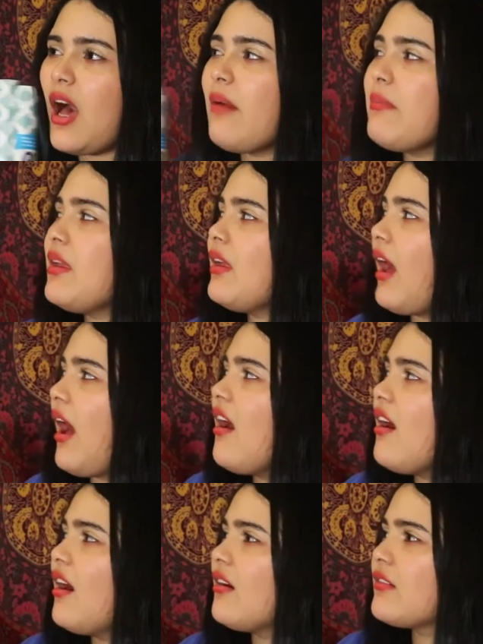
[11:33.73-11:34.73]
I mean,
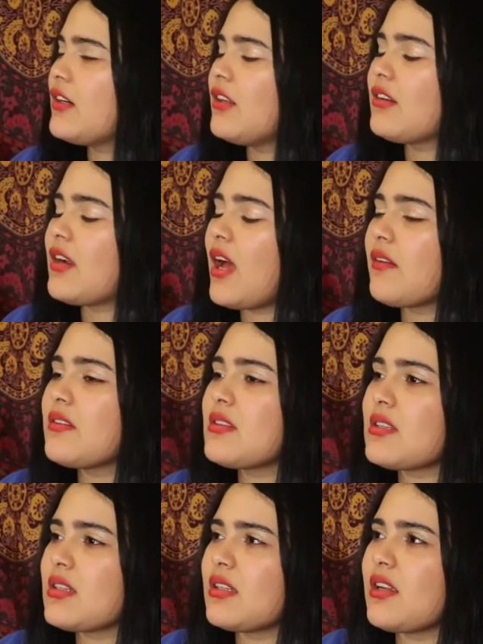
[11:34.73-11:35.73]
I have color. Have you
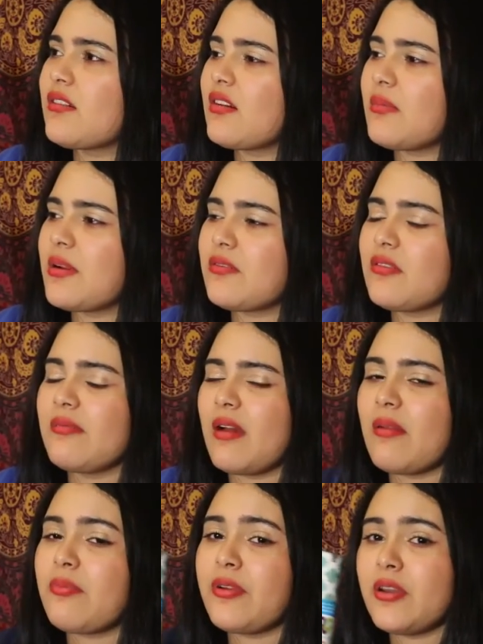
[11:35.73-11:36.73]
seen my
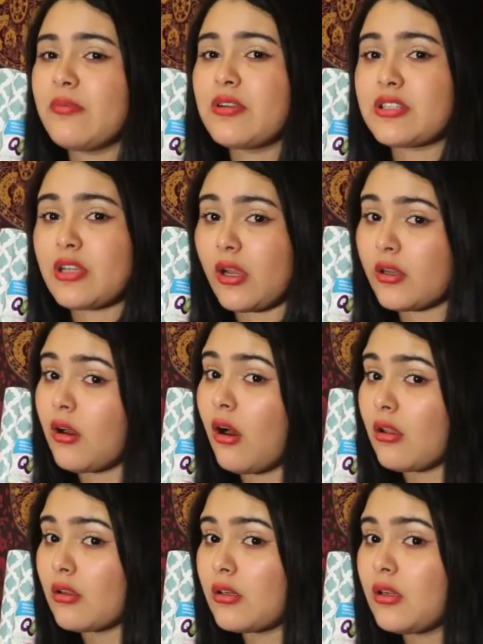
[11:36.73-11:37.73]
pretty much got
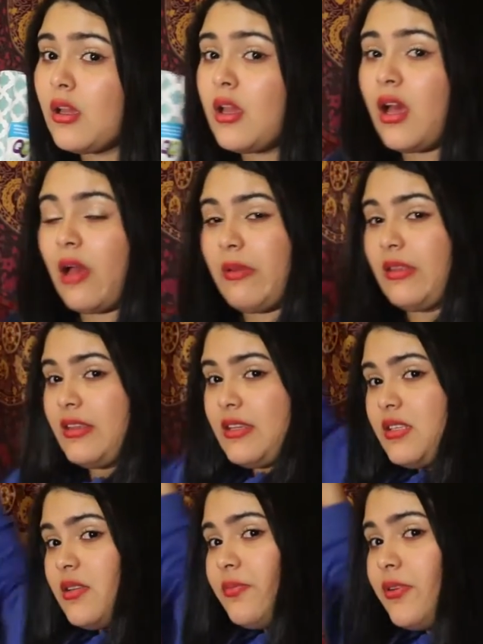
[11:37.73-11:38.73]
color. I mean,
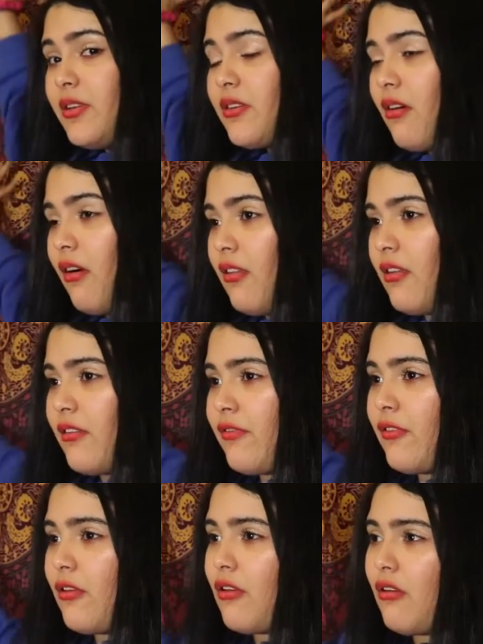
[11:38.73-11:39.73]
this is pretty
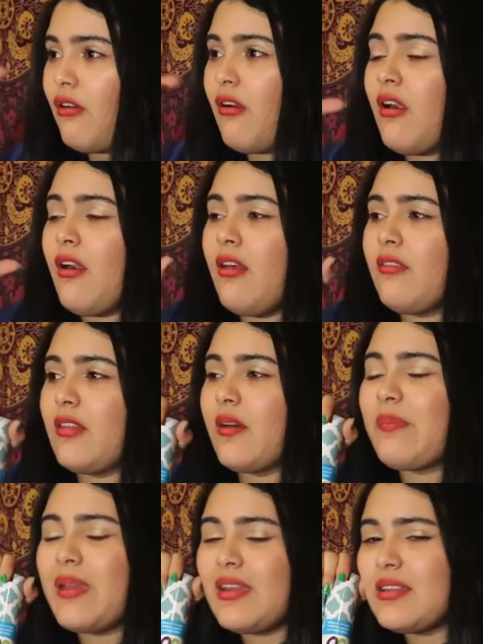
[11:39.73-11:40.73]
colorful.
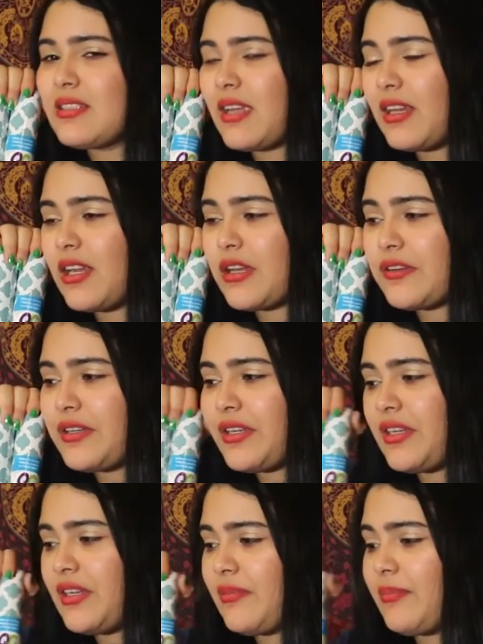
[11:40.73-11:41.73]
The paint is kind of
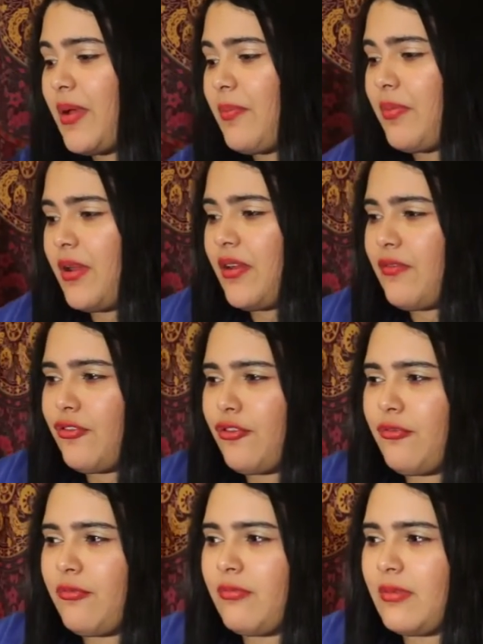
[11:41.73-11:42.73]
green. My
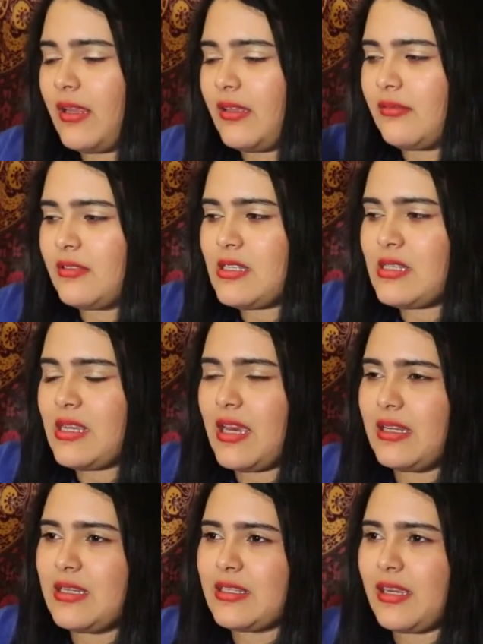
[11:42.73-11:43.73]
bedroom like
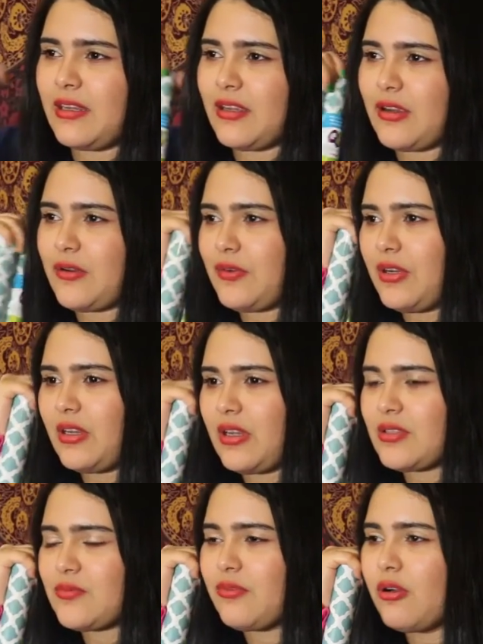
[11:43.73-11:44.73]
set is kind of green
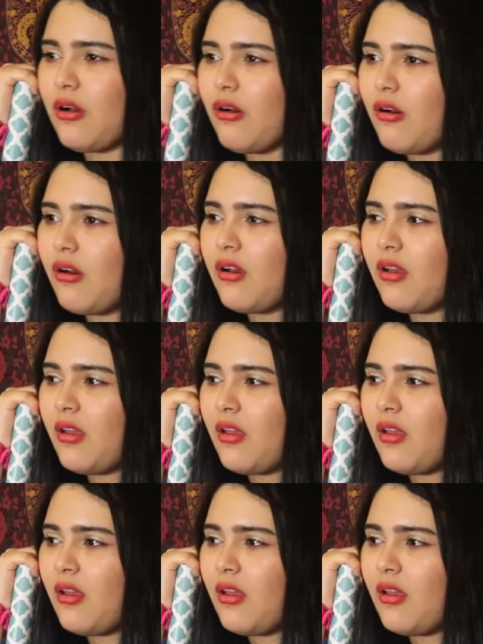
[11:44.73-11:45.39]
as well.